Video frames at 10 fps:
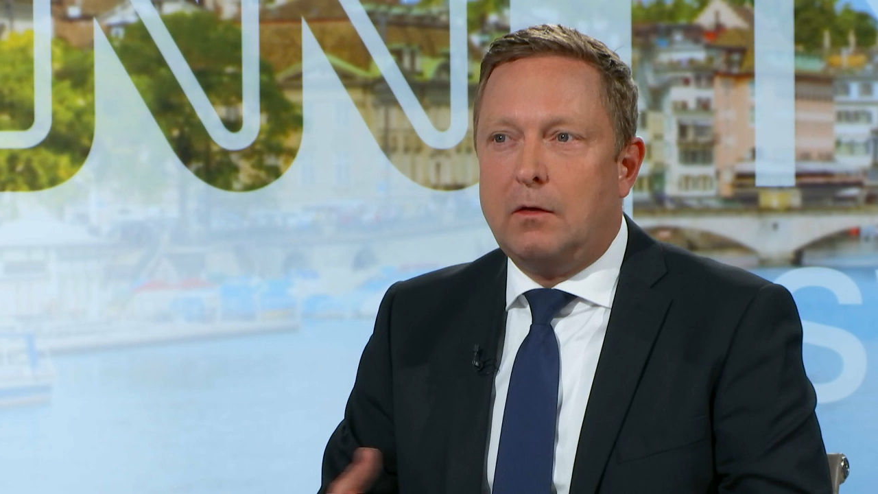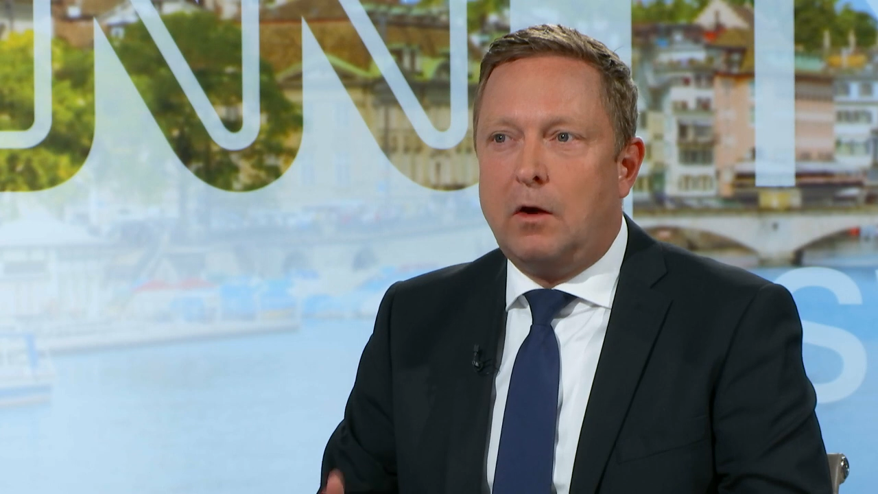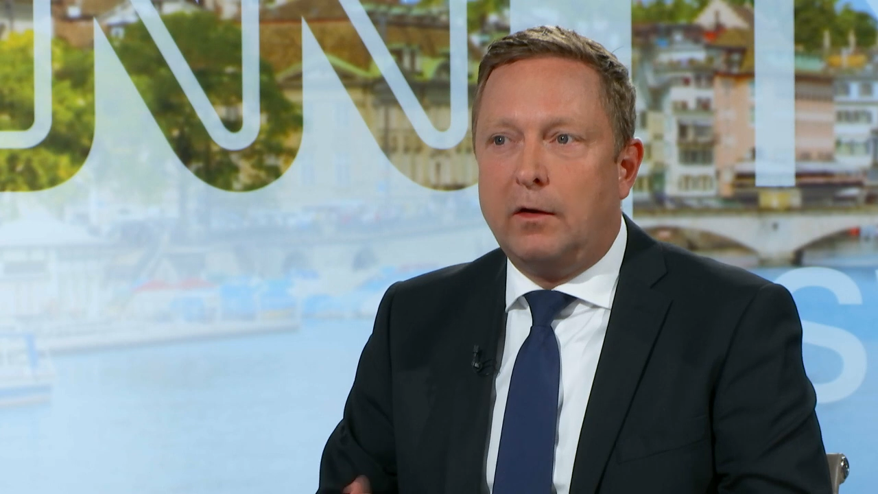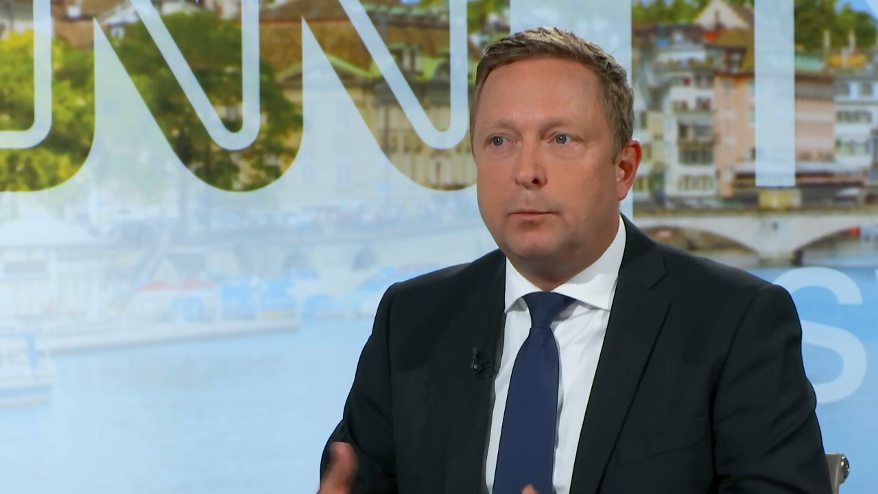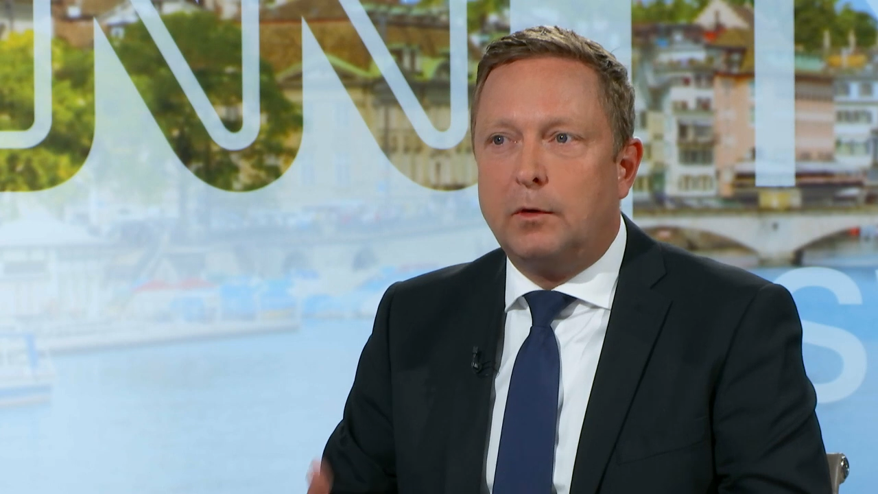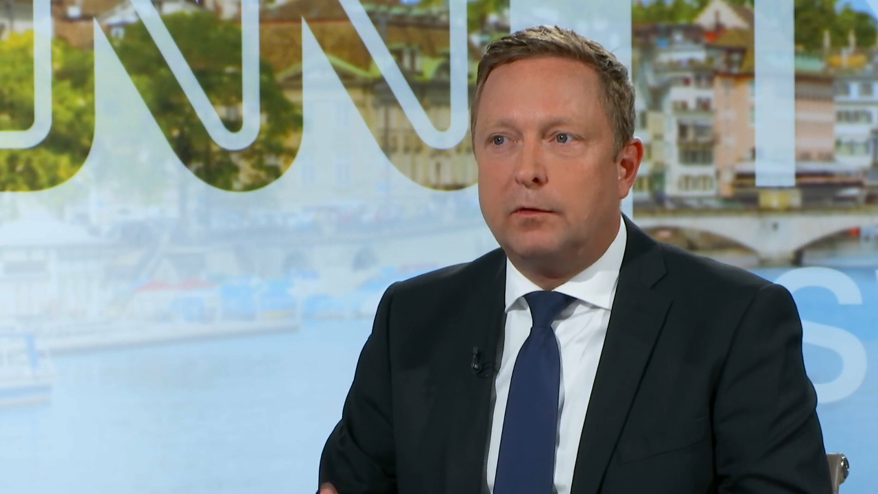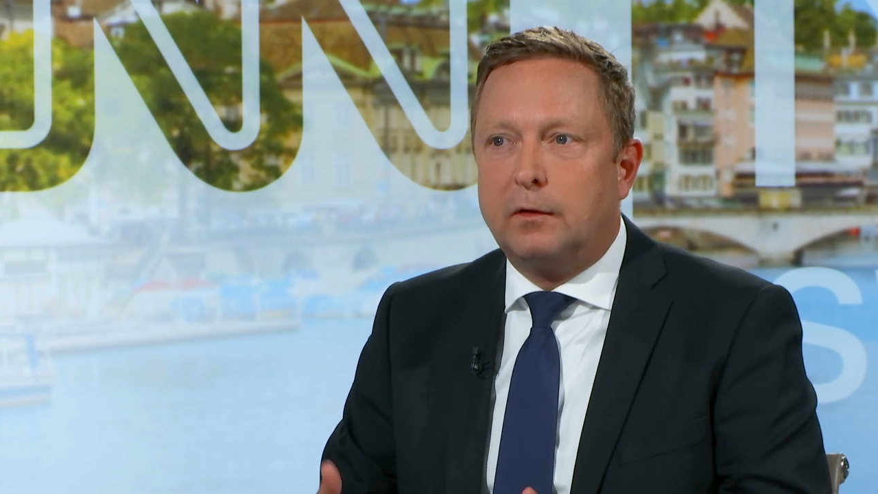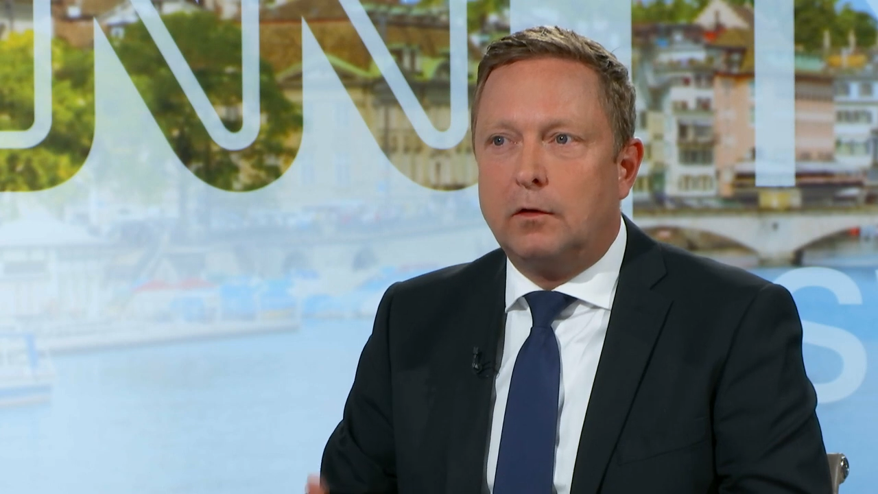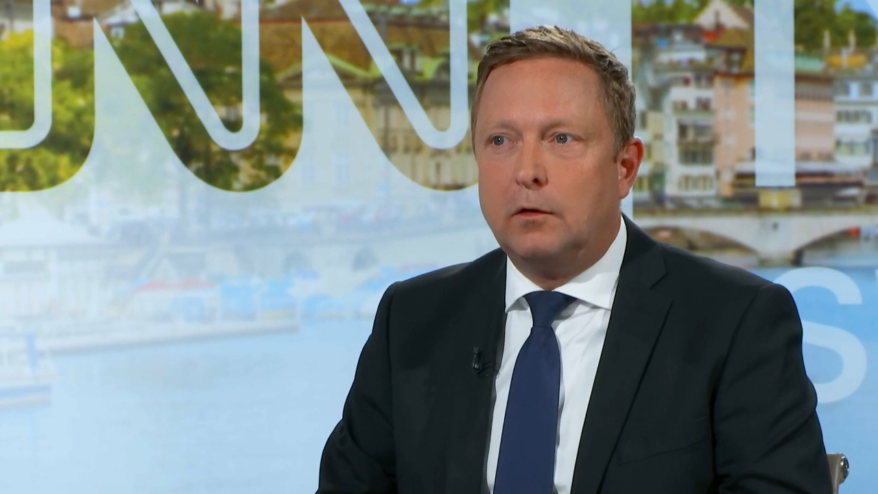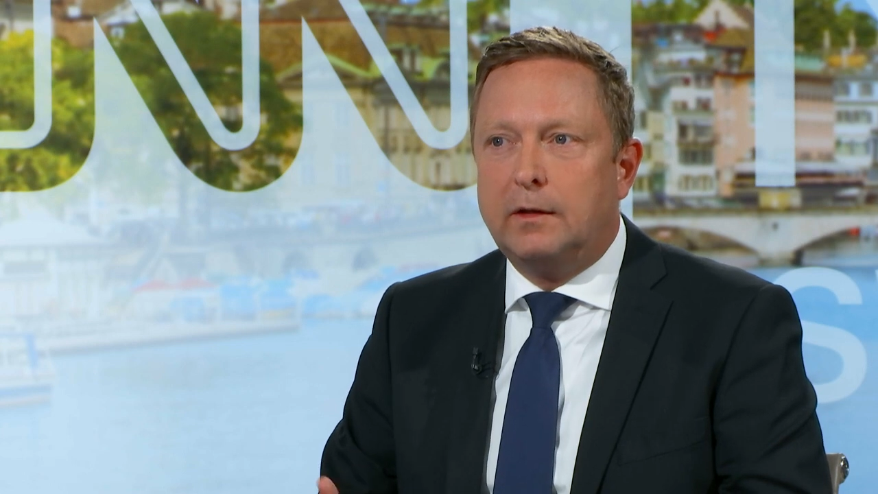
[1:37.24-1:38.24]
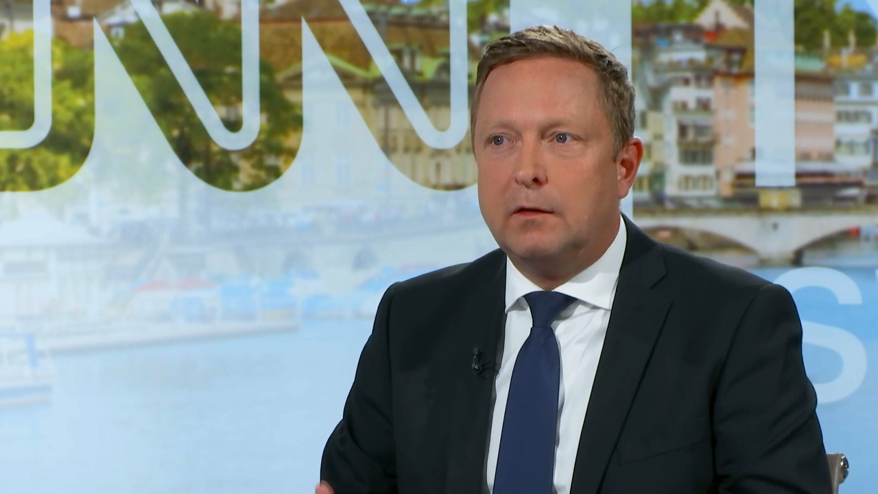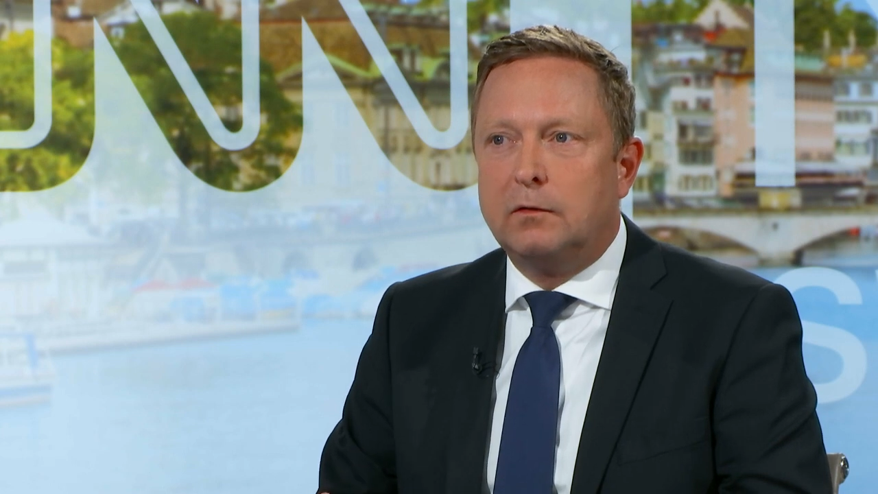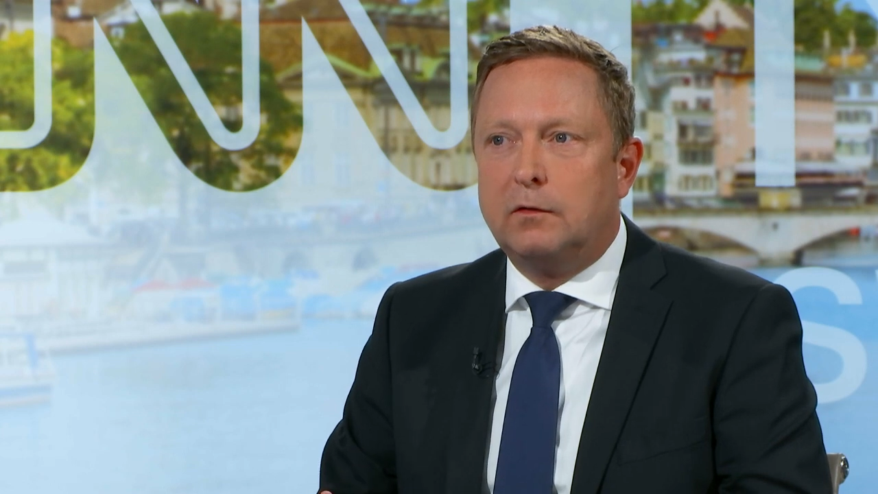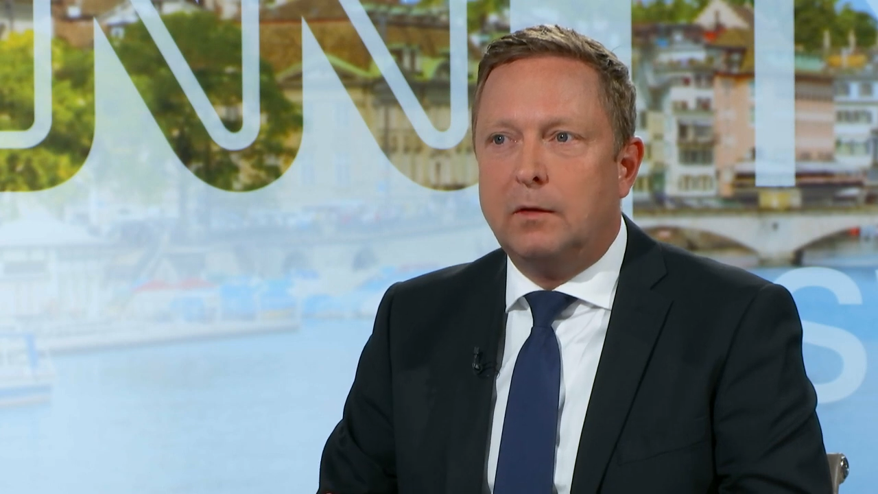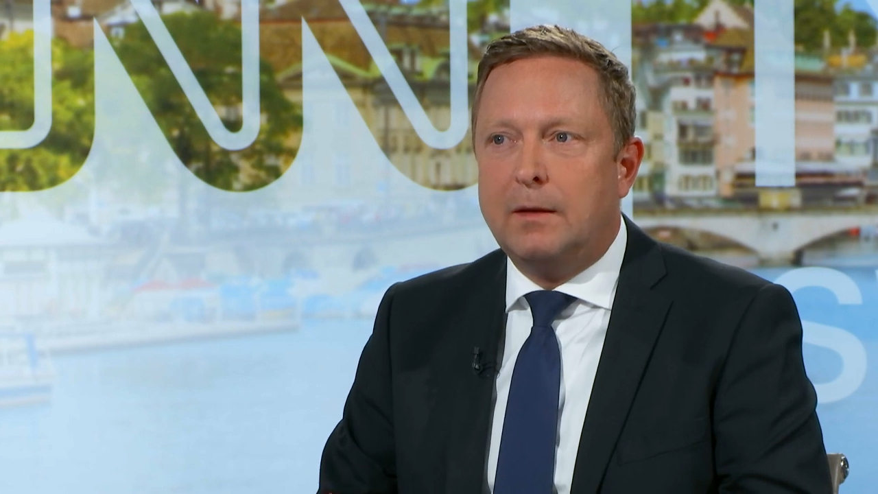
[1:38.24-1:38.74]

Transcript: hospitals that are looking to